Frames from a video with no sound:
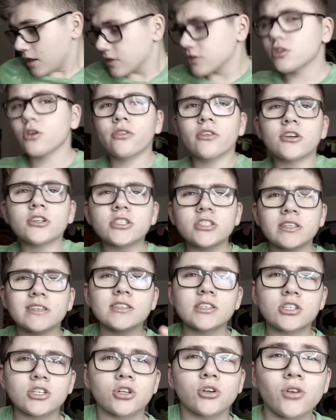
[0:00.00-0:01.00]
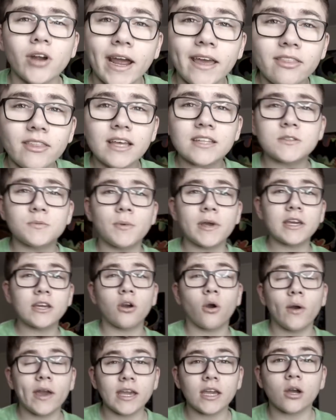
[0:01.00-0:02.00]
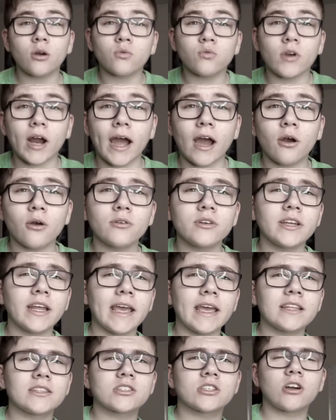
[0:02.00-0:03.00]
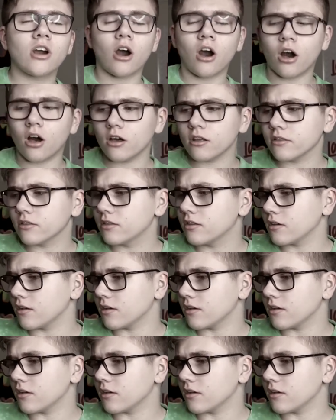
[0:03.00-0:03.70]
So there's this trend that's been going around. It's called